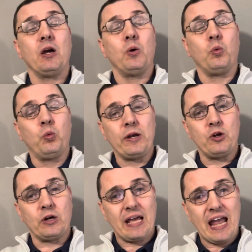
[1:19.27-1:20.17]
When you're
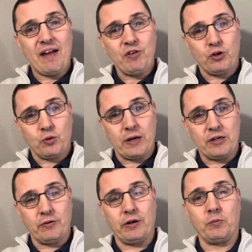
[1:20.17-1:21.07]
going to have your
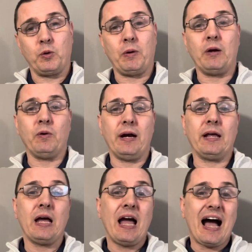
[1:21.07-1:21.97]
criteria in writing,
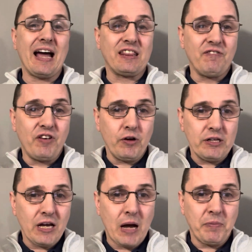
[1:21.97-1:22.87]
at the very
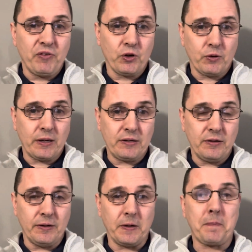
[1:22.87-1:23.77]
top of your
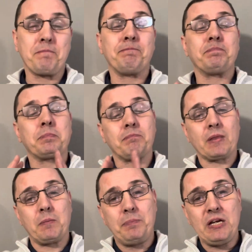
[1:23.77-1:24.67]
criteria,
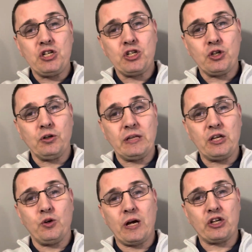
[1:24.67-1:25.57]
be sure that
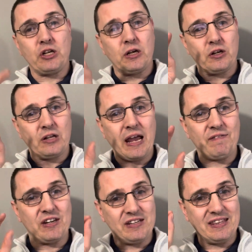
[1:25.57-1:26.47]
you're actually going to have
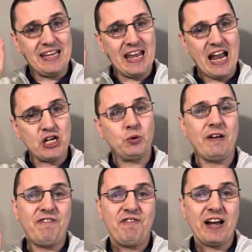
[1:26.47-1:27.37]
the actual
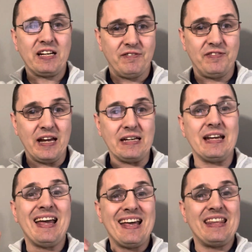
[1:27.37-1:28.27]
effective date
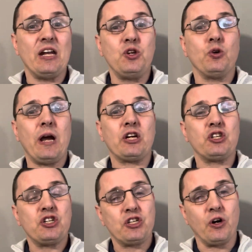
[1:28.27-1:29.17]
that you're actually
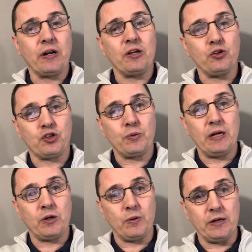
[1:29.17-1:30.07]
starting your screening
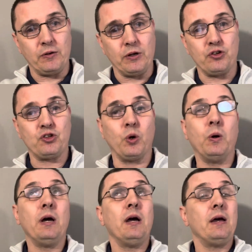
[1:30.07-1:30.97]
criteria. So
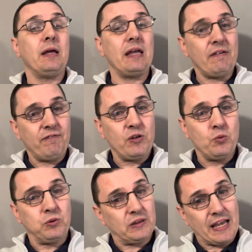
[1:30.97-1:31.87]
if you
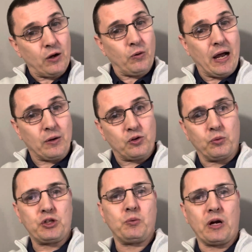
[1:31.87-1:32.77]
later on, so
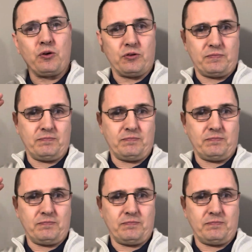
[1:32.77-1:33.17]
what you want to do is